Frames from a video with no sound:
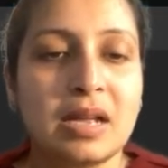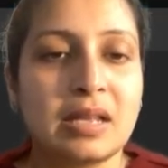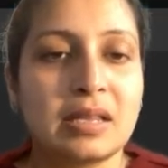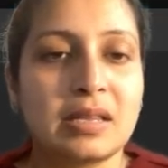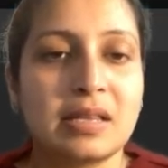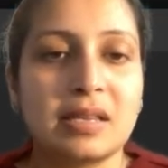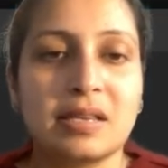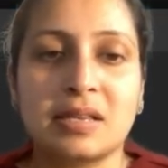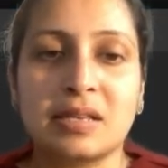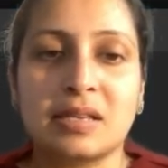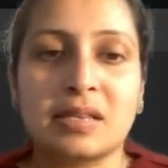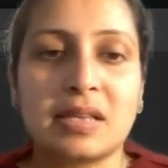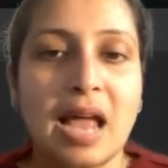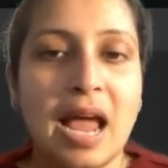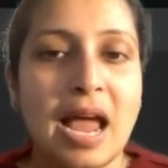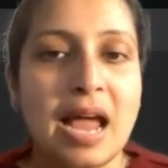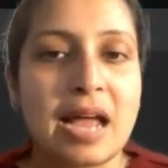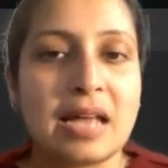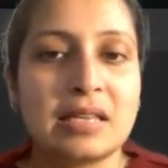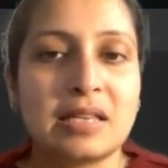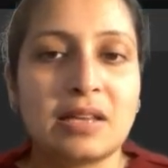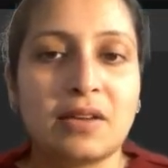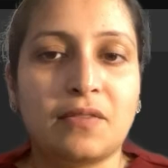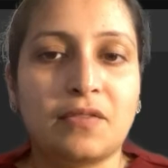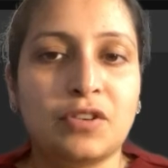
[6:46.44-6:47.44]
This is
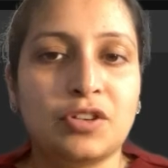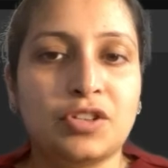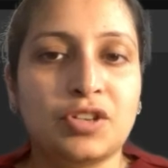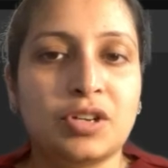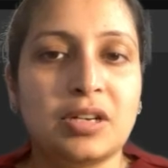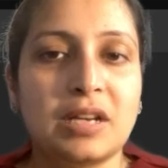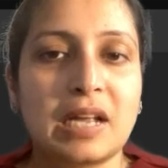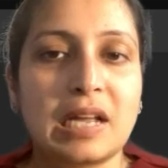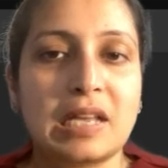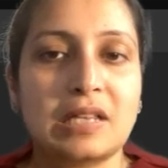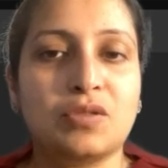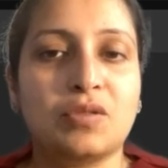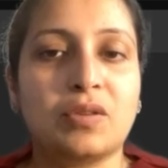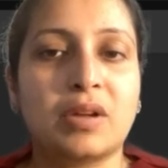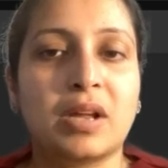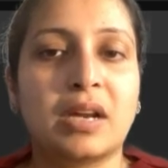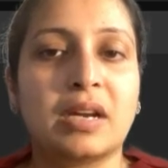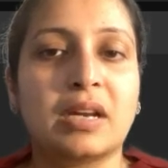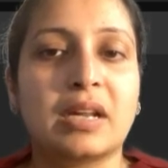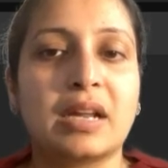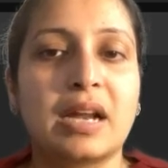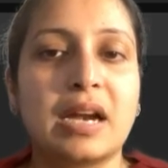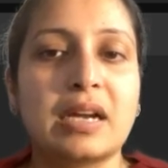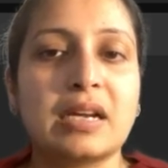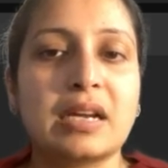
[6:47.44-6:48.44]
as efficient as you
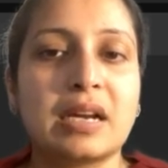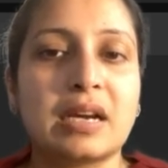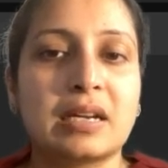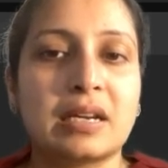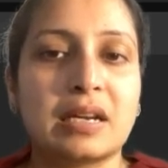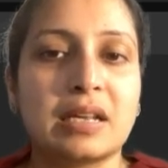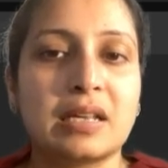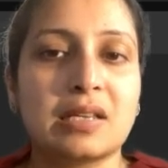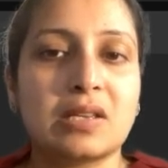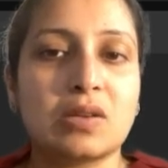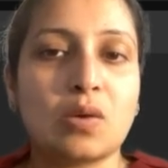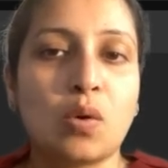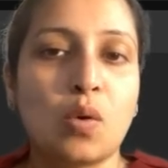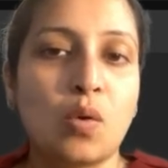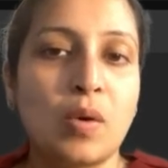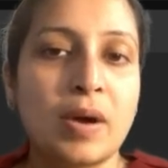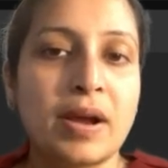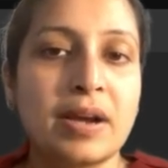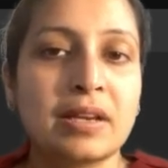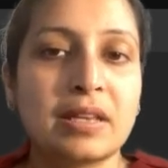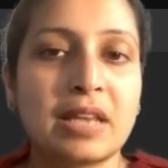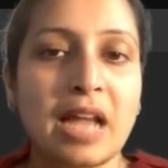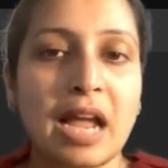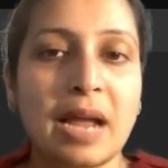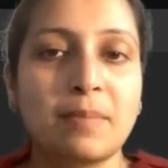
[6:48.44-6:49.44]
can get. It is
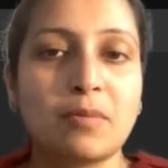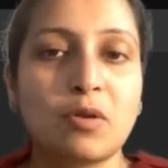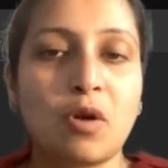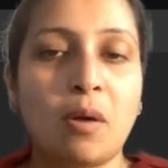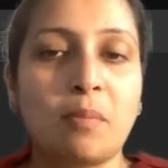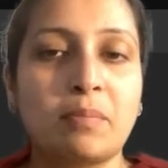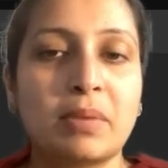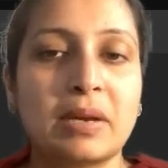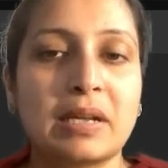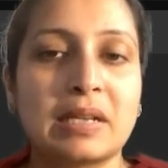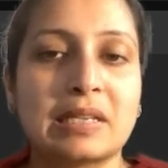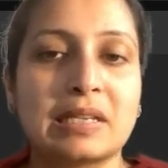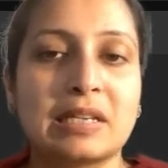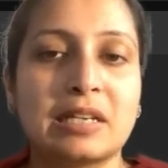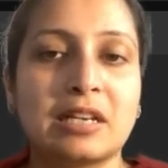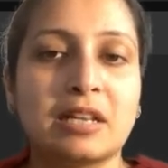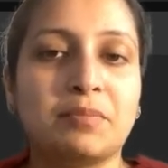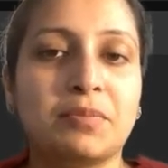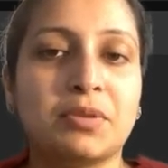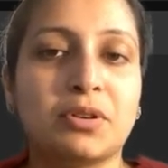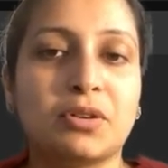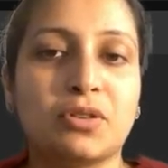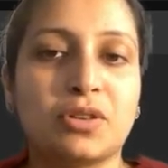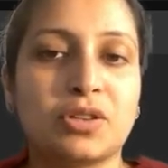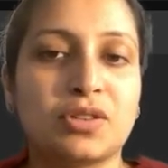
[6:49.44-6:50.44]
O(n) time complexity
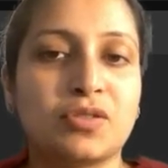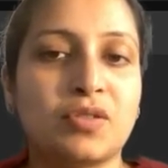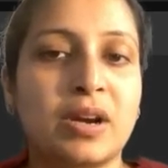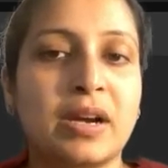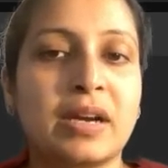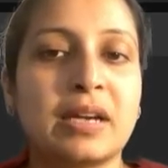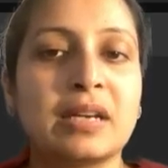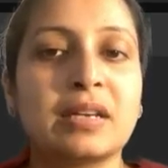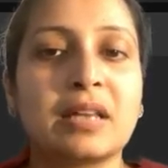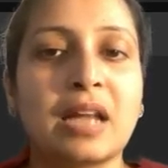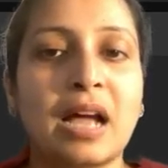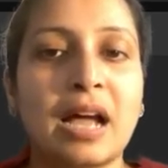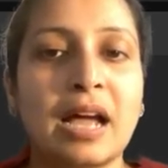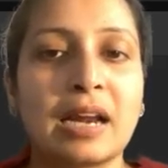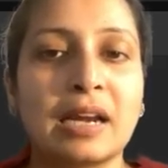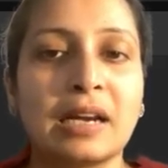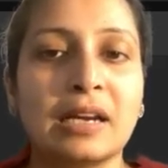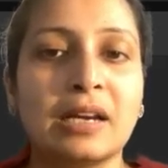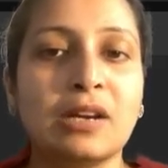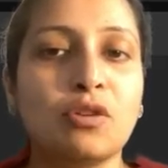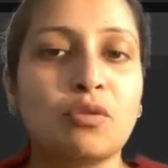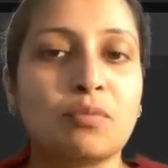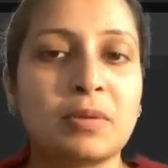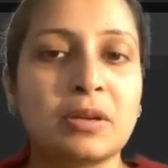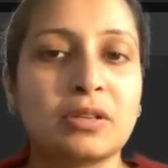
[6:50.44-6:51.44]
because you're
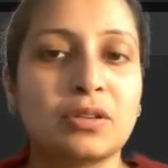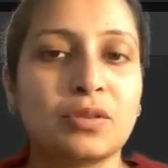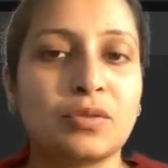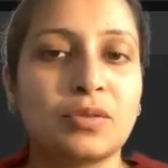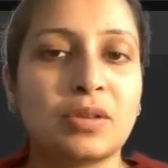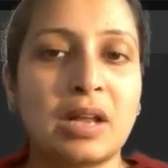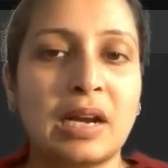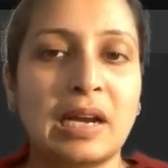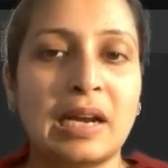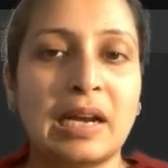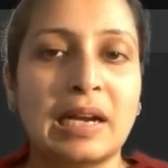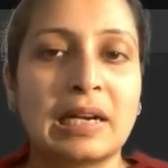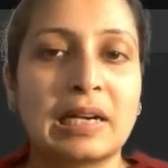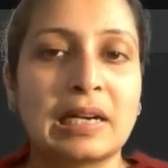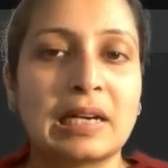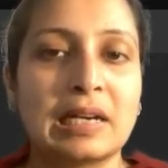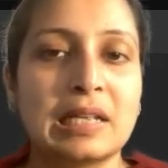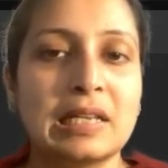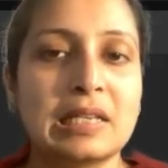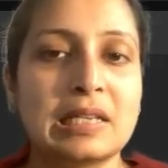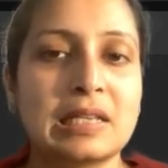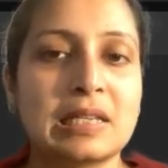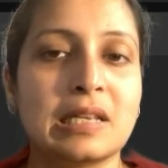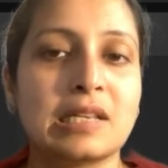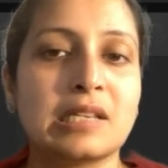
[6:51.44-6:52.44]
entirely looping through the linked
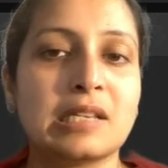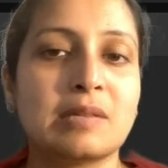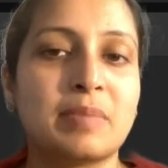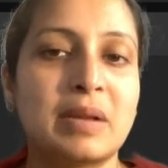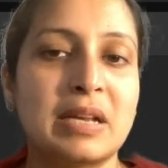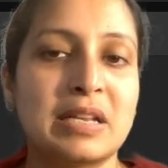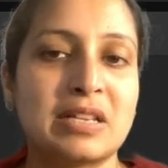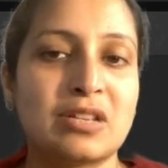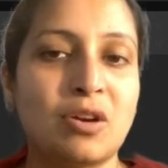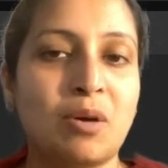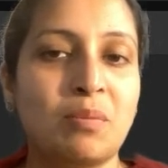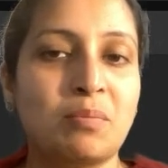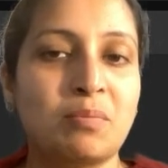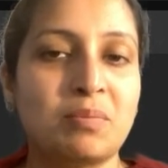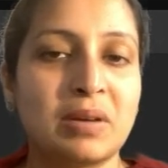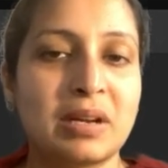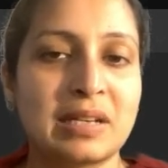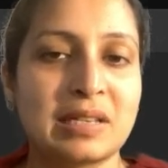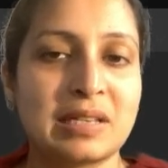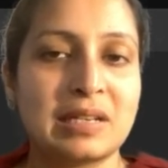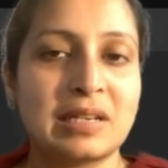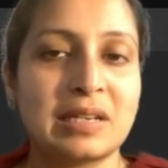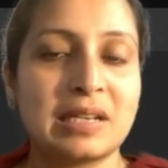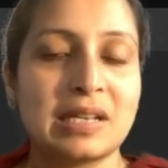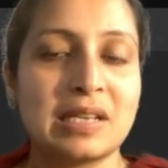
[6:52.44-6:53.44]
list. The space
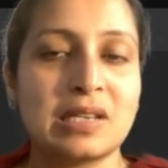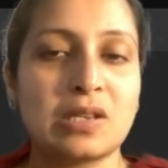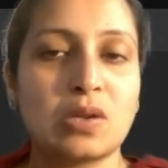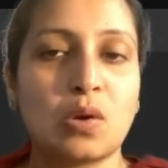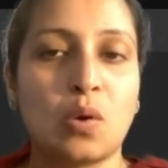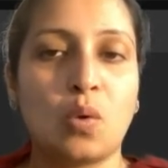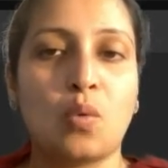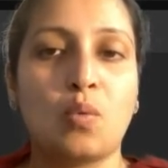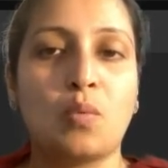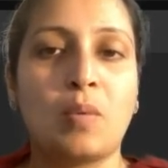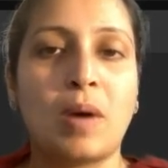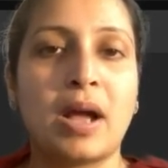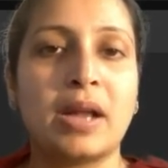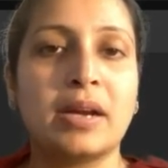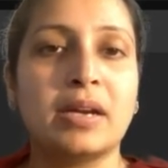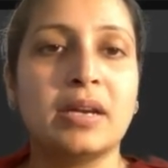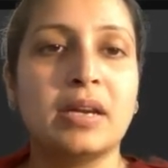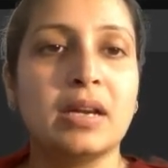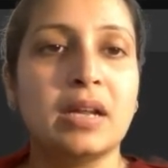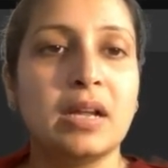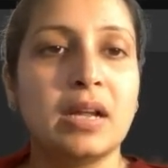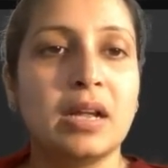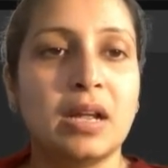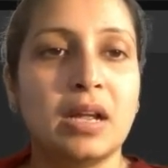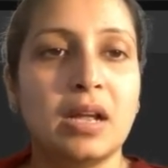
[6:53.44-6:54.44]
complexity is O1.
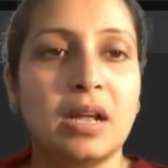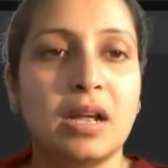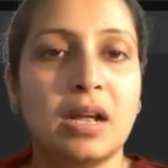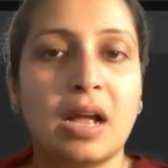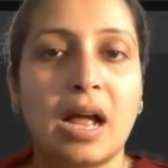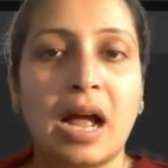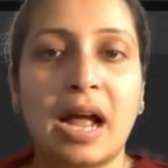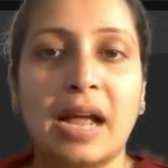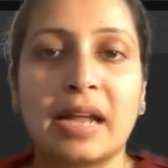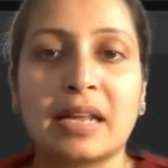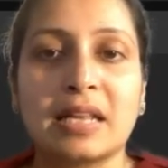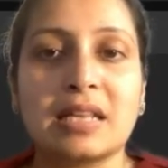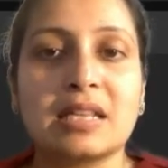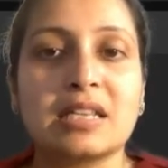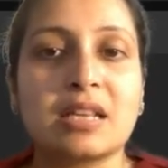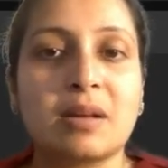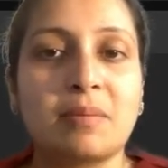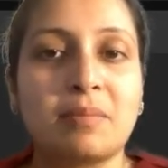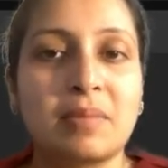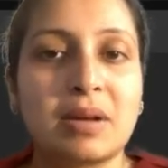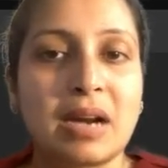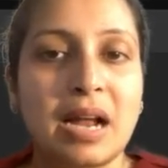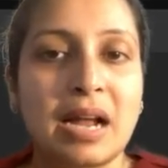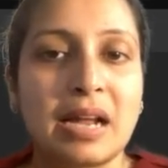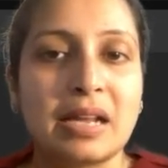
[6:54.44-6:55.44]
I can
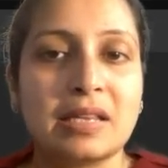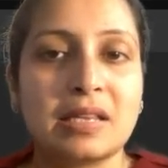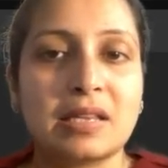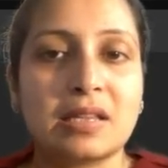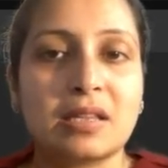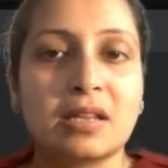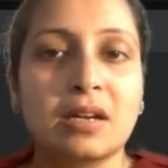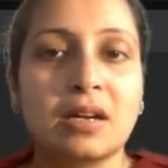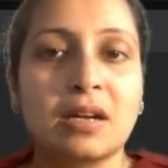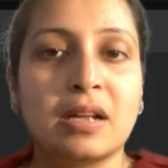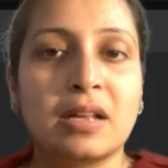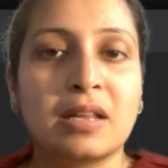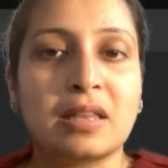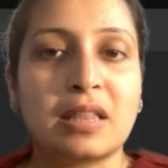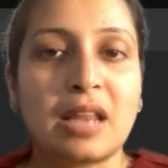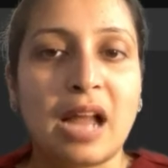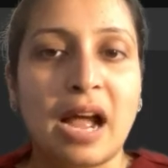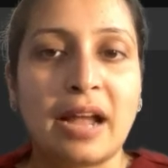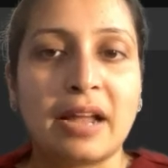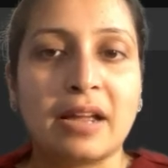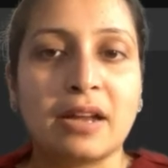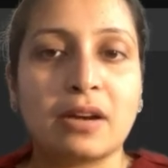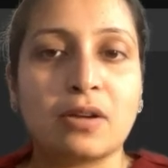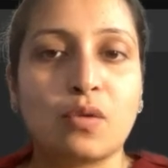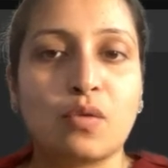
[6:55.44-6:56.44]
summarize the
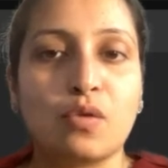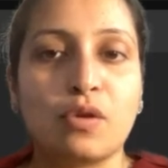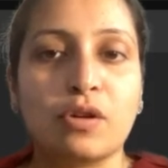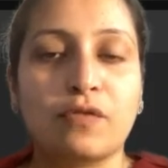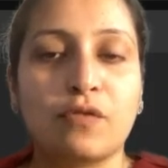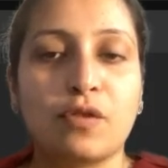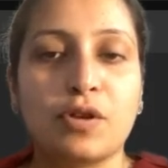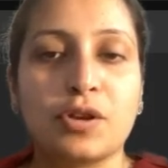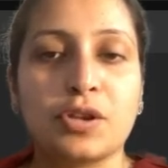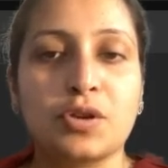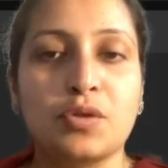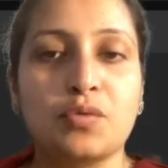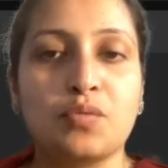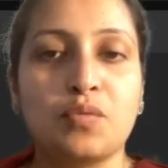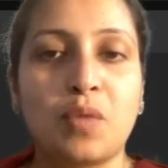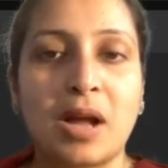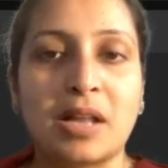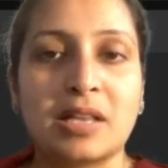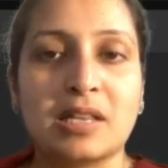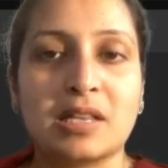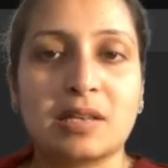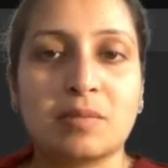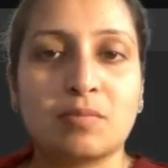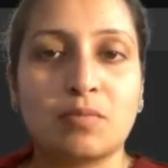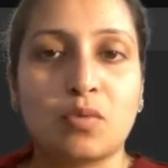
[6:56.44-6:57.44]
entire code for you
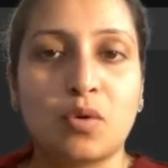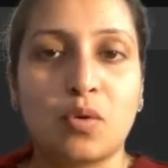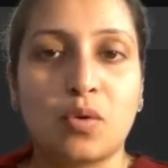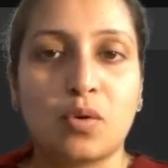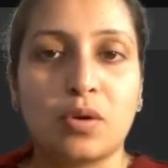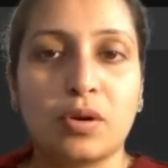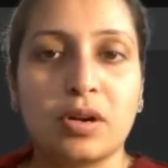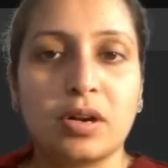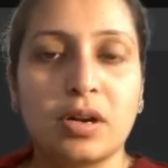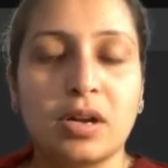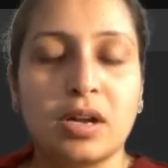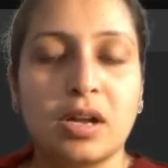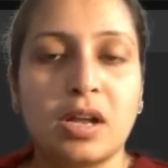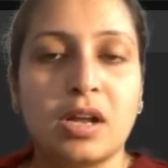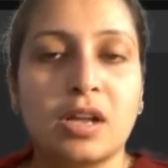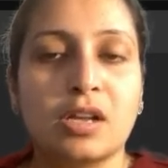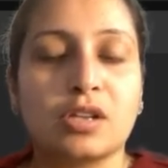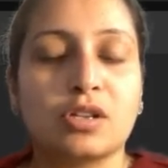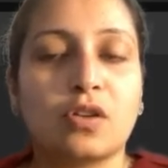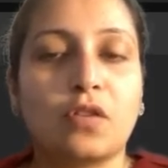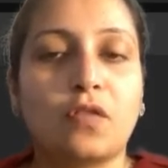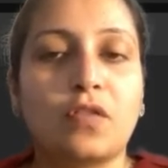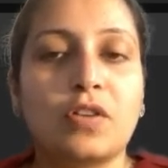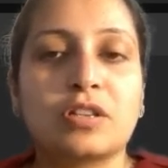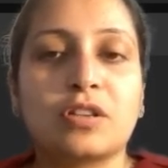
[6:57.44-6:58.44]
once more.
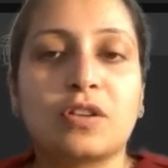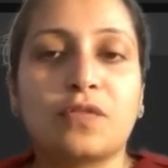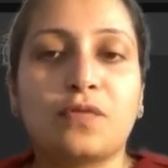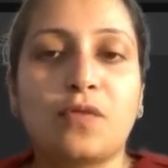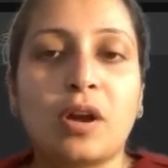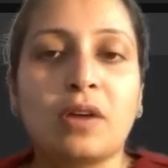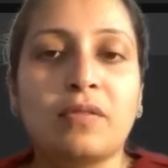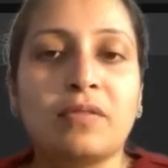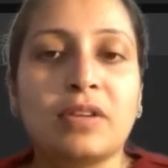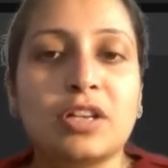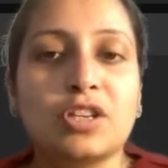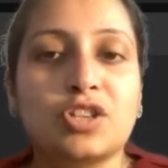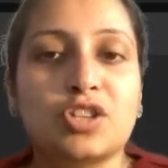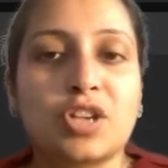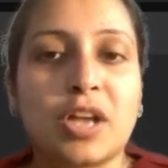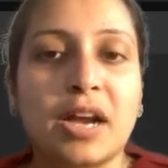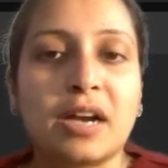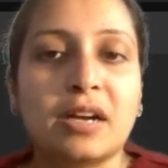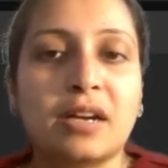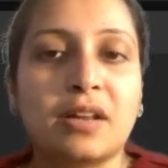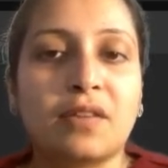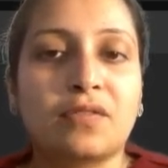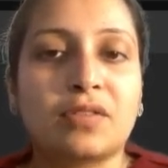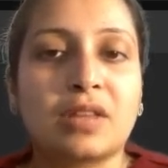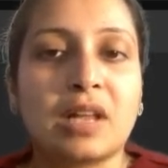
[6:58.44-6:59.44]
So first of all, we
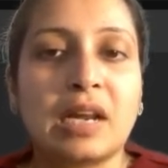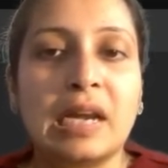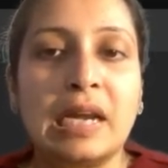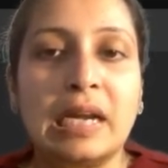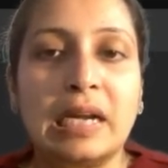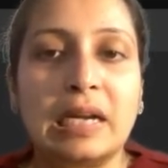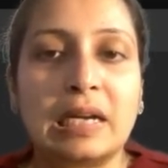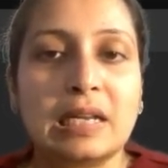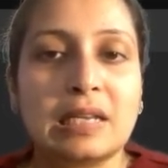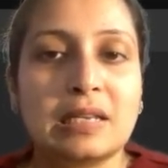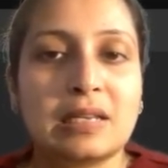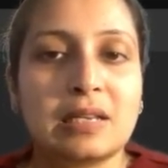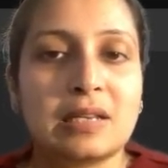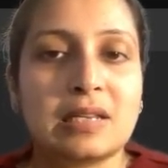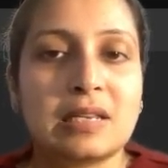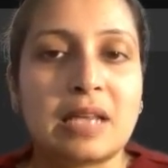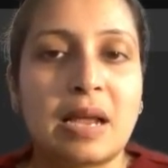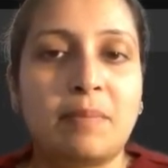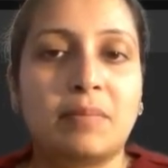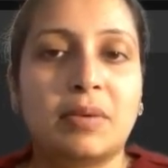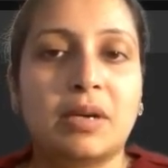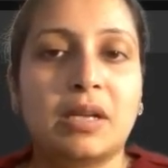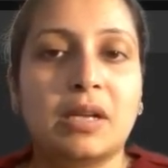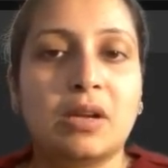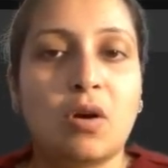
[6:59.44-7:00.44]
checked if the linked list is
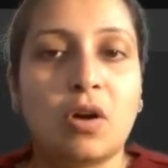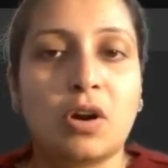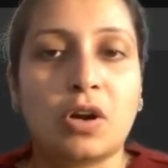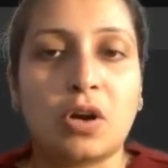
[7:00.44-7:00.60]
empty or